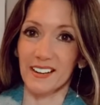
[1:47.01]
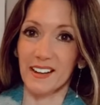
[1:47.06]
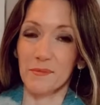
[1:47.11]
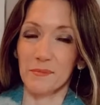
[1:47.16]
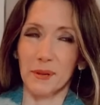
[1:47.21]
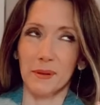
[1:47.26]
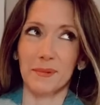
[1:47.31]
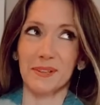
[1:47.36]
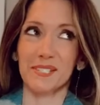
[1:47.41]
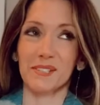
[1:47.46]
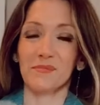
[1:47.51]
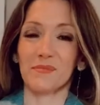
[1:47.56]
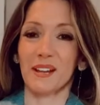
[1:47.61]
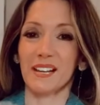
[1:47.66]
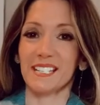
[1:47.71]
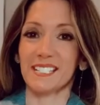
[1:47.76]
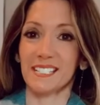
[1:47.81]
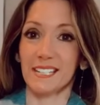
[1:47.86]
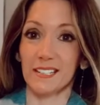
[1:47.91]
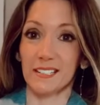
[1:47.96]
Maybe some
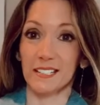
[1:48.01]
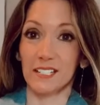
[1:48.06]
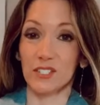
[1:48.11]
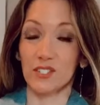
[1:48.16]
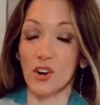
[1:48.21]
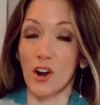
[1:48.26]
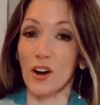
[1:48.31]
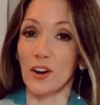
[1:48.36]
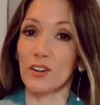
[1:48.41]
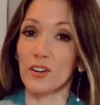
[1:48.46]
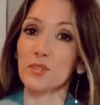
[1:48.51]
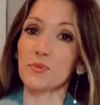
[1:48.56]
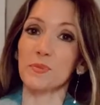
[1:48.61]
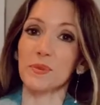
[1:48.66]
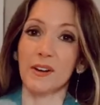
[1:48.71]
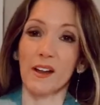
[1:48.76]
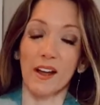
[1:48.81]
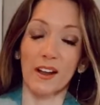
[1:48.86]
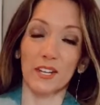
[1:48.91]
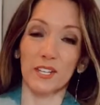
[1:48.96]
nice dainty joggers, but
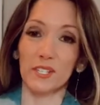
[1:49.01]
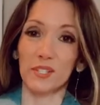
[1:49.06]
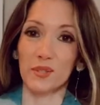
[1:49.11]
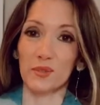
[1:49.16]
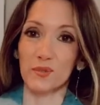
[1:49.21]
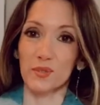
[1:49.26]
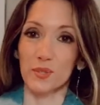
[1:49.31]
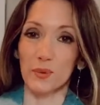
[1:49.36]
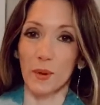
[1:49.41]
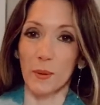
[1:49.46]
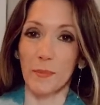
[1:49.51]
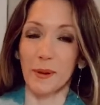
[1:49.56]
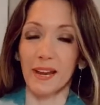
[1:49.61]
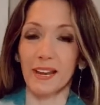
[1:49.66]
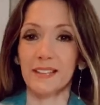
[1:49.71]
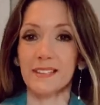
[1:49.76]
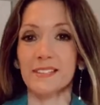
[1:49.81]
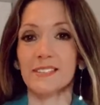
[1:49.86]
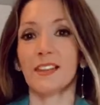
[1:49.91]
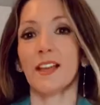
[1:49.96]
not huge
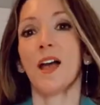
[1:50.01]
sweatpants.